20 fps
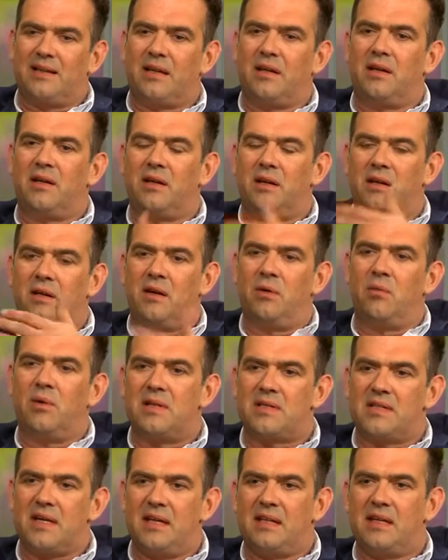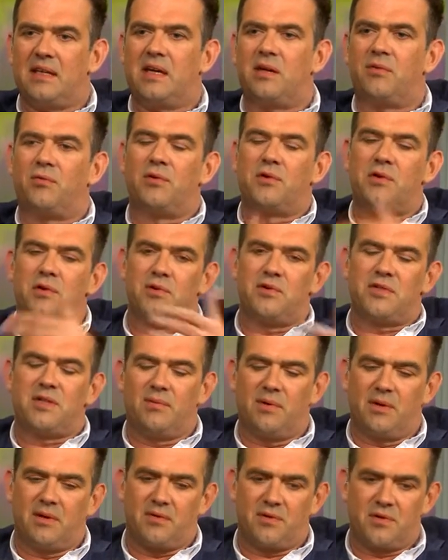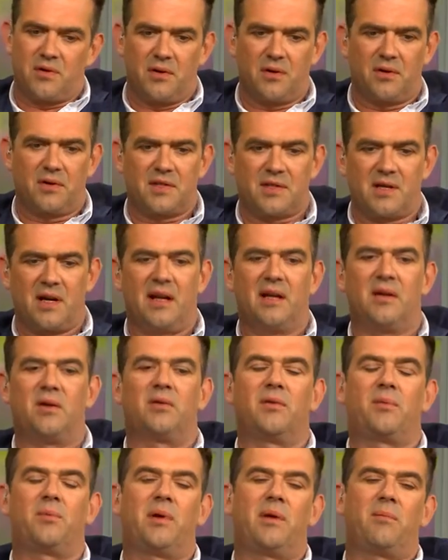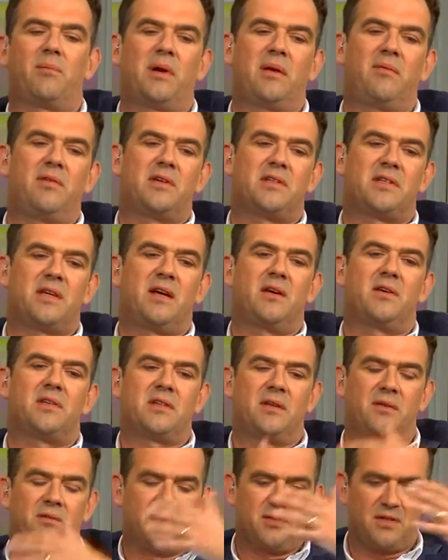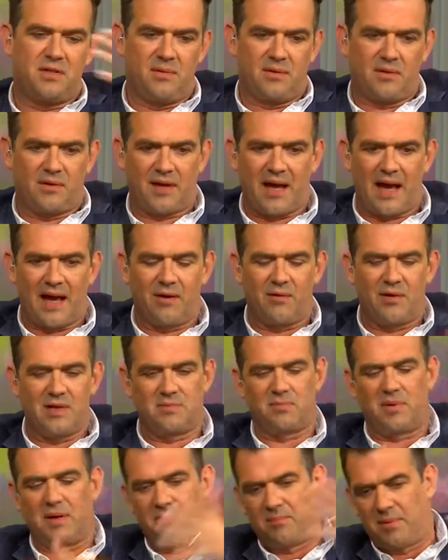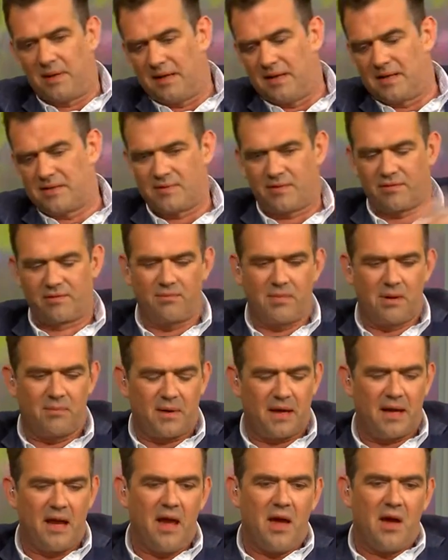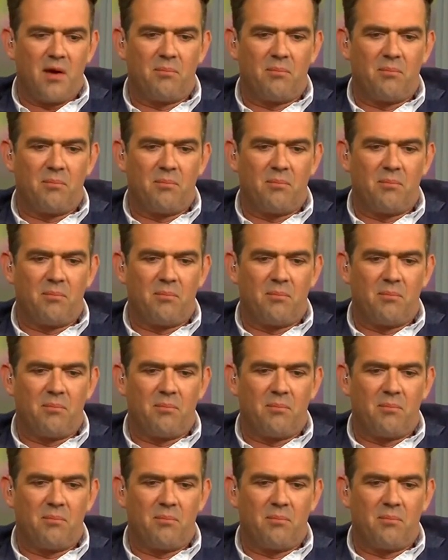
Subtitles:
You will say that you've reduced the amount of sugar that's gone in over the previous years, and you've reduced the amount of calories by billions, whatever it may be.